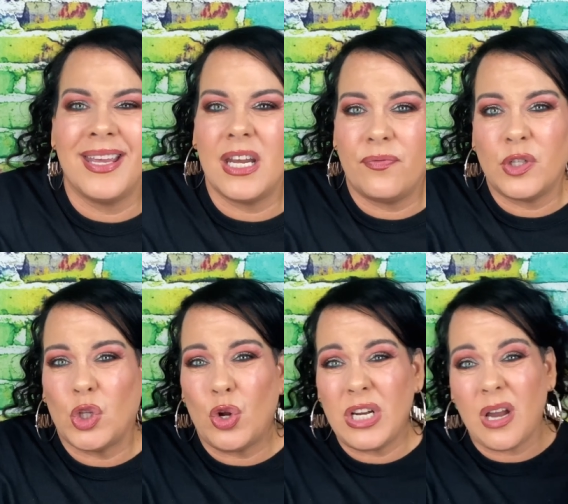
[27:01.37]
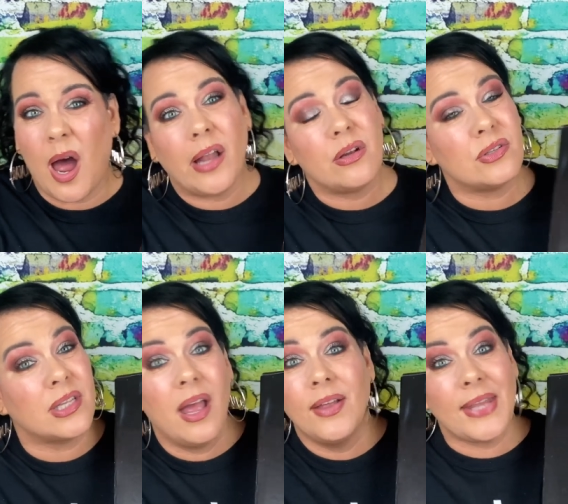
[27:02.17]
And get it for $30.
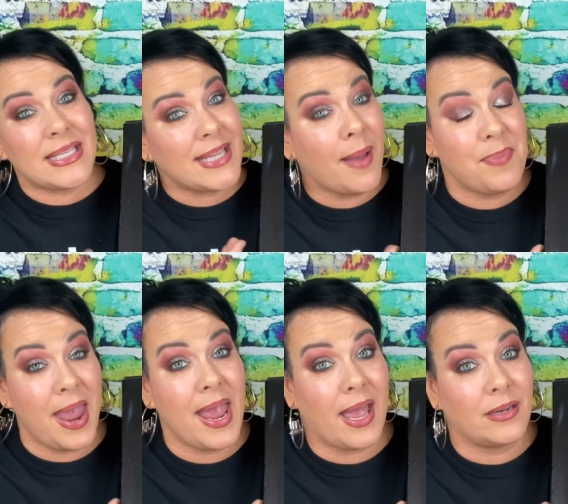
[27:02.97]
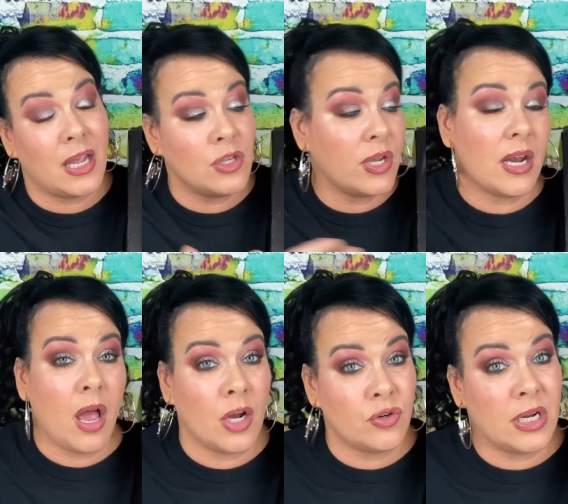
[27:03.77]
That's not bad. And you get
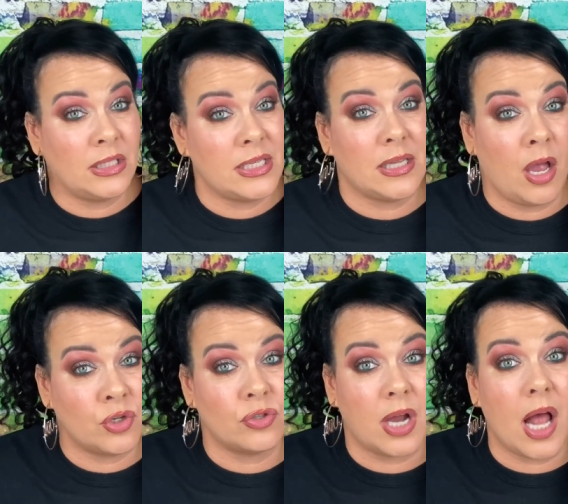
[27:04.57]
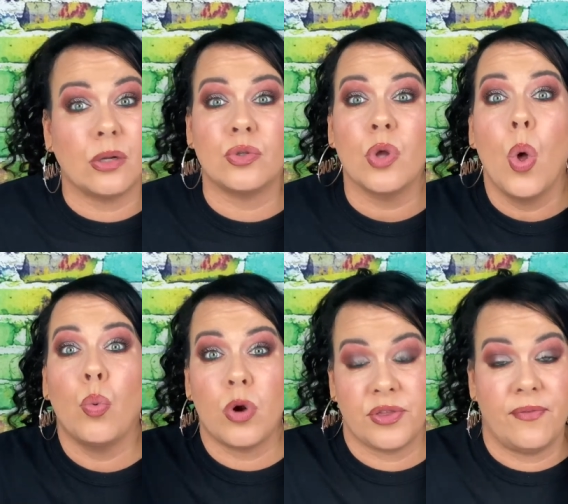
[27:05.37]
100 at least $100
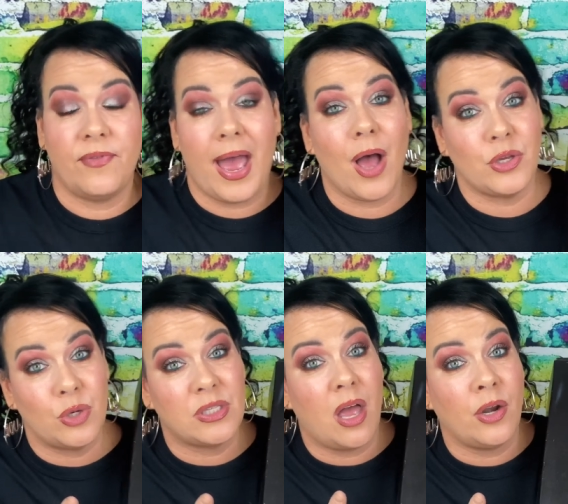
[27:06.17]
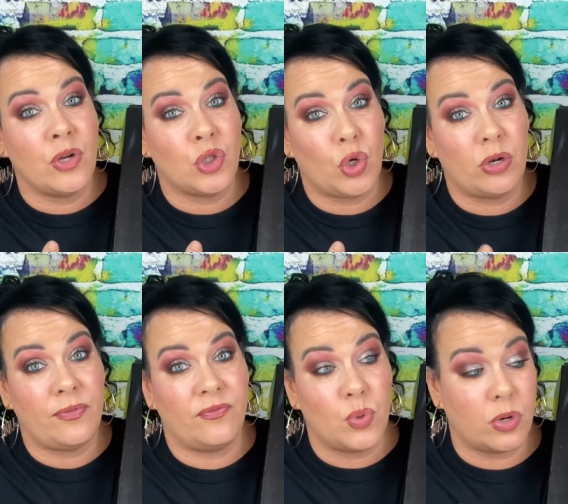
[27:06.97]
worth of value. It's
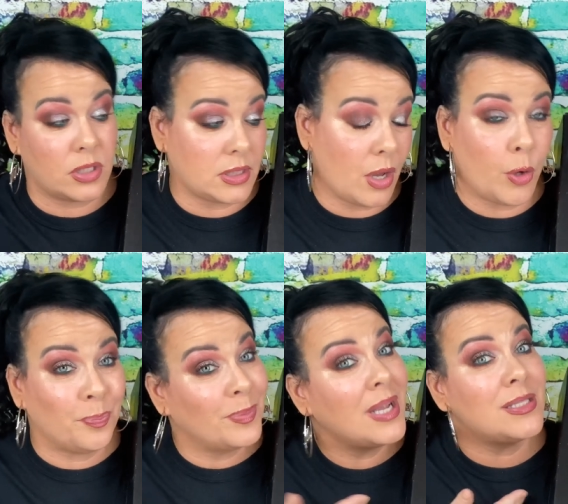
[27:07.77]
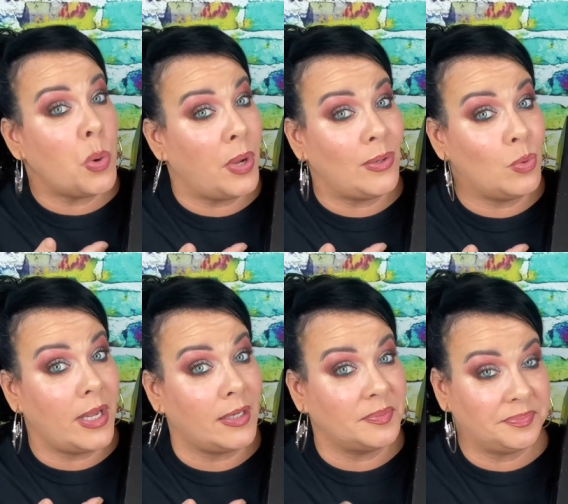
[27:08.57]
134 so it's a win-win.